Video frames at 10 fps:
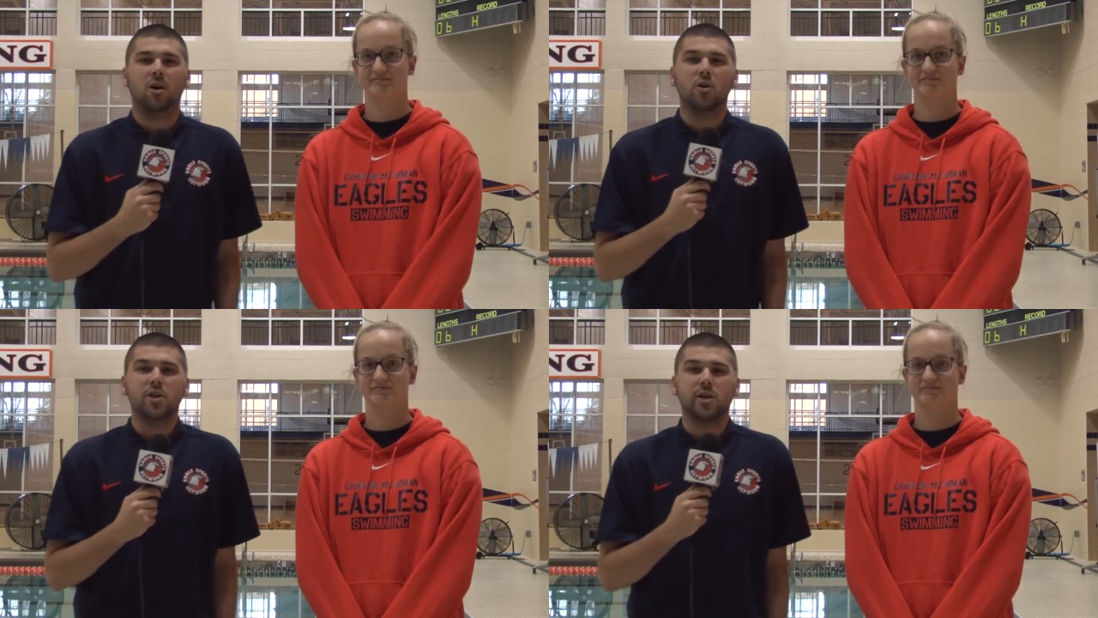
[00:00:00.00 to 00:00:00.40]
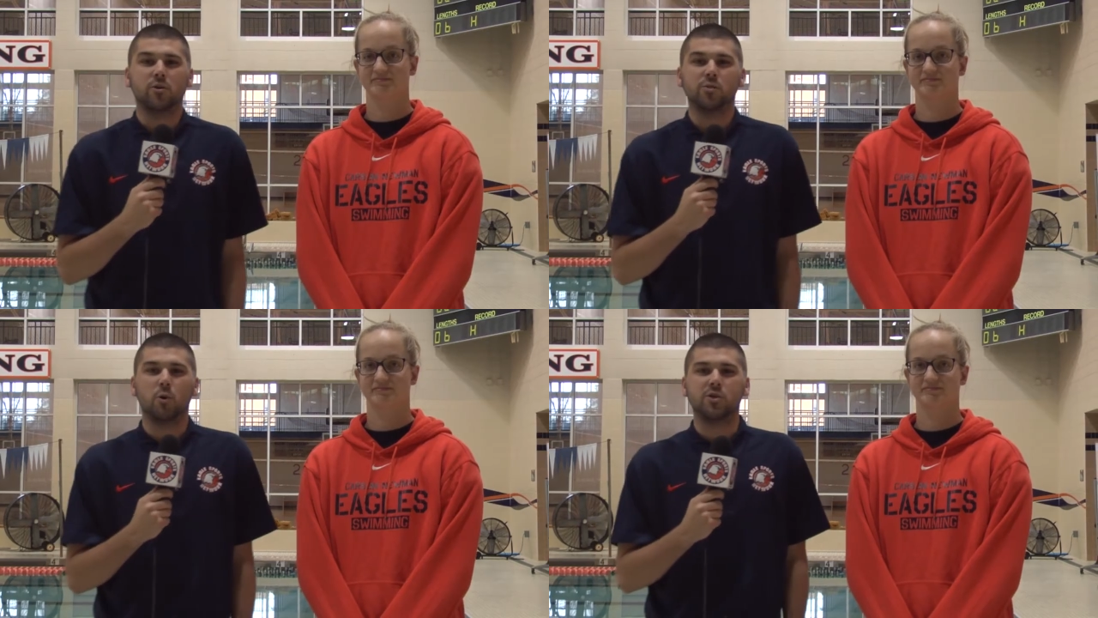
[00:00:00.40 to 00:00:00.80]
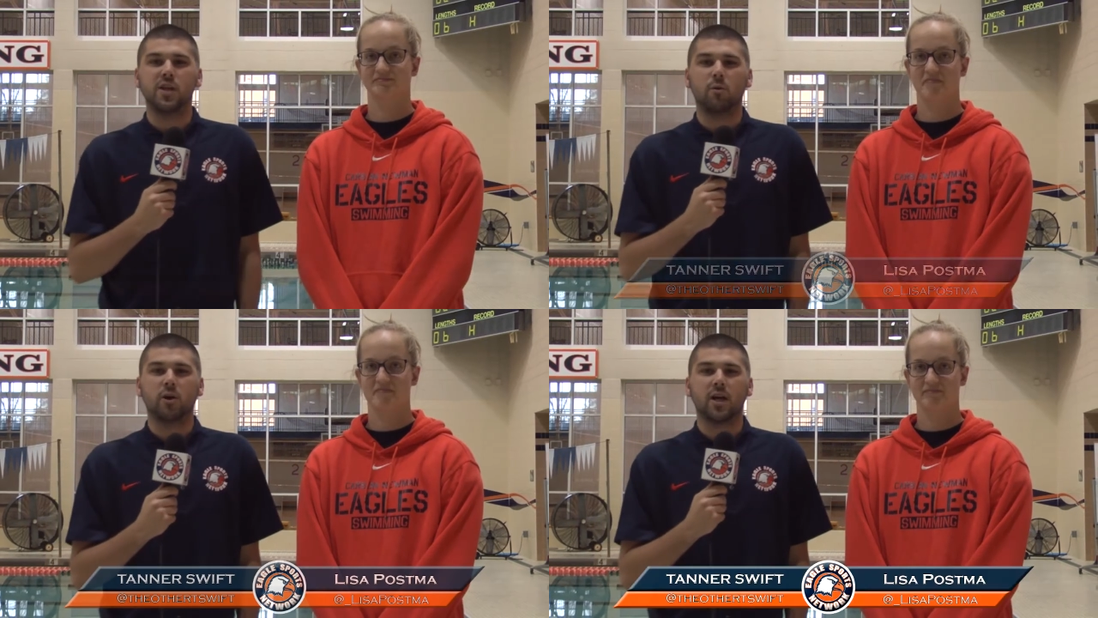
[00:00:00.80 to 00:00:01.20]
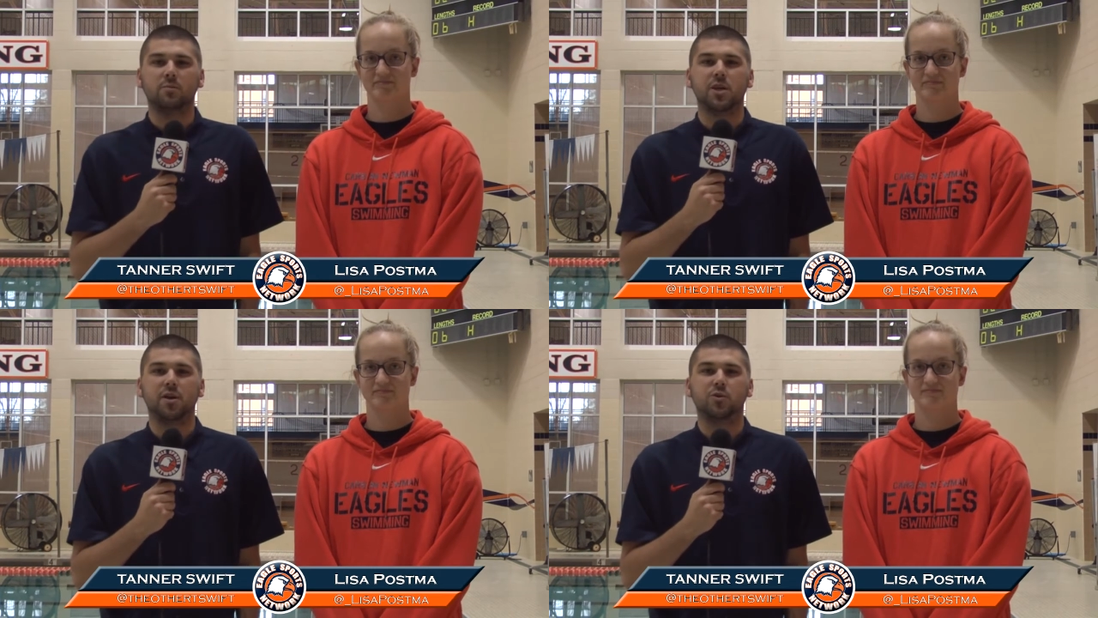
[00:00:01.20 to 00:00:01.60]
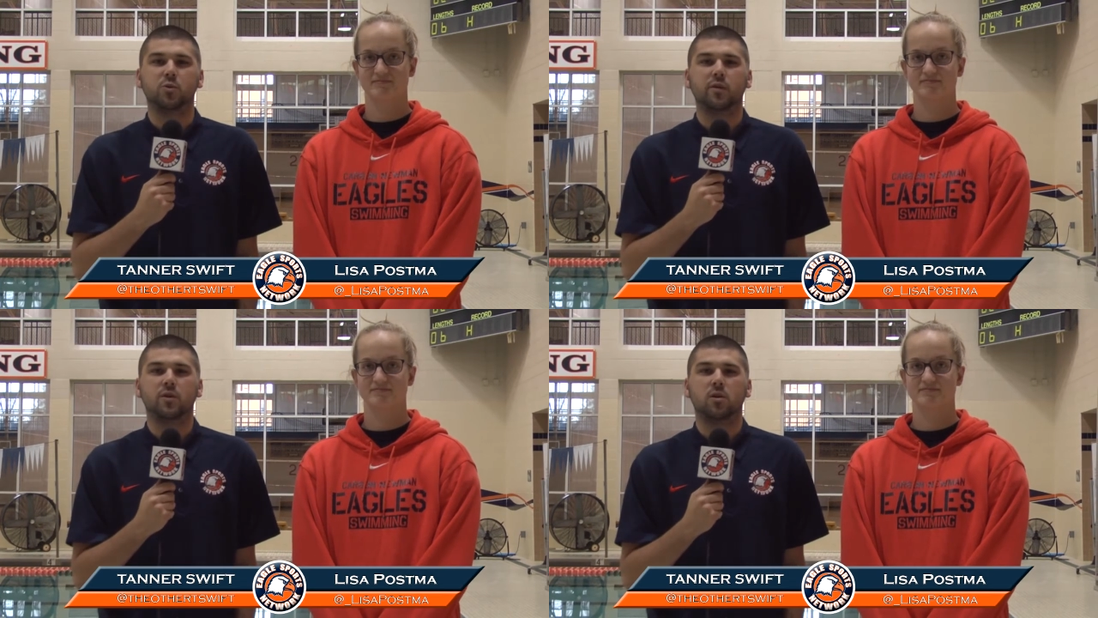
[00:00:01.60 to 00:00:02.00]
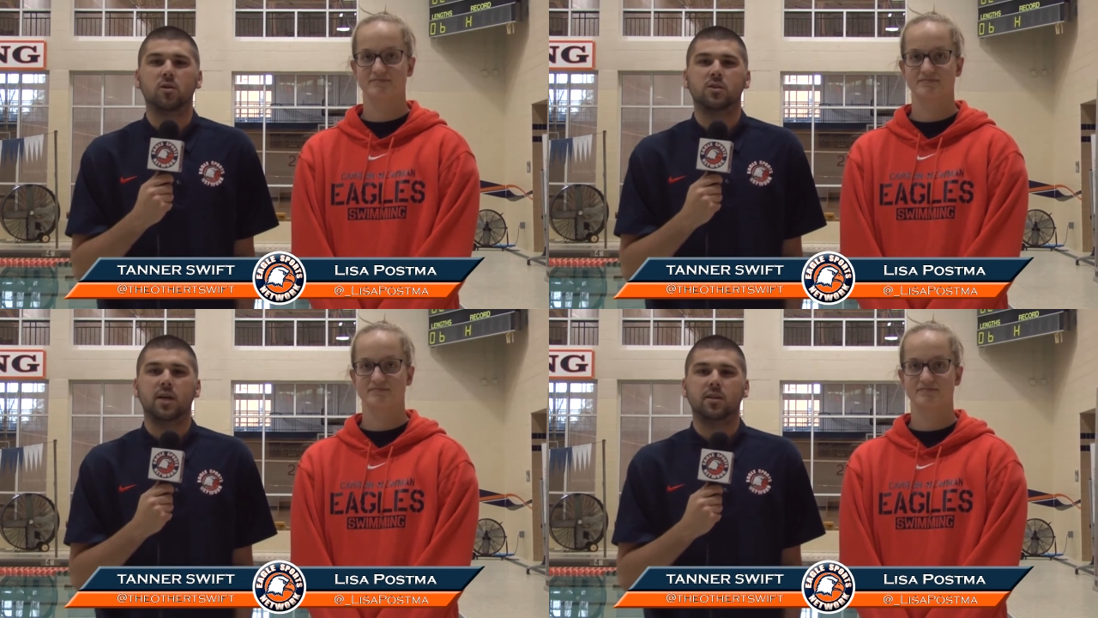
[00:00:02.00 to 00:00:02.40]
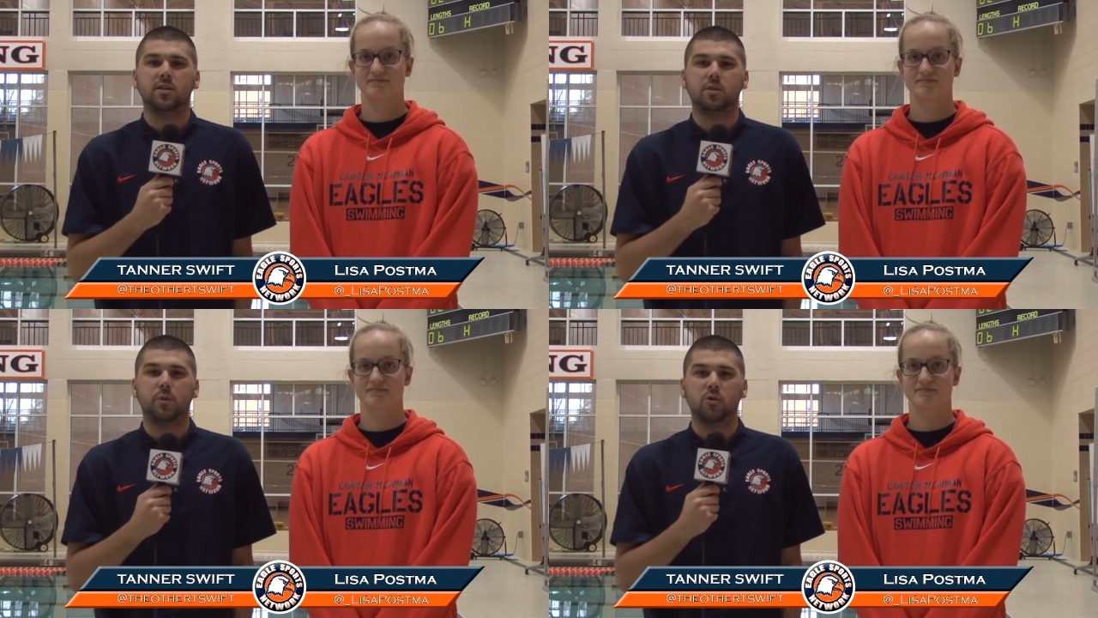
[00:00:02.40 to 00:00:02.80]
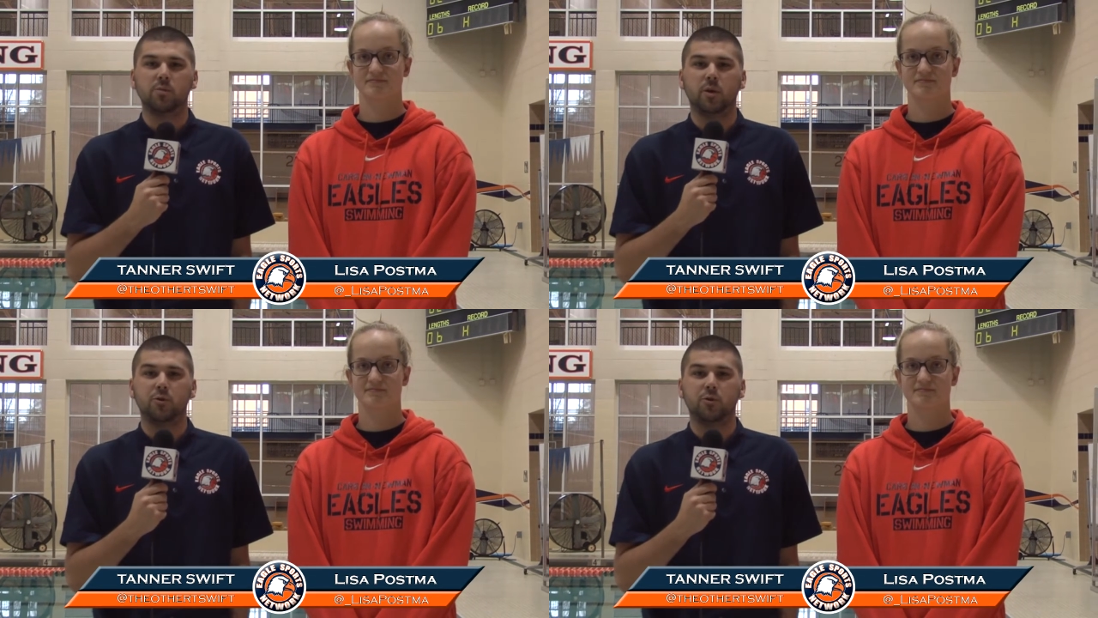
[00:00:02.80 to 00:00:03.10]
Speaker 1: On the Eagles Sports Network, I'm Tanner Swift alongside Lisa Postma,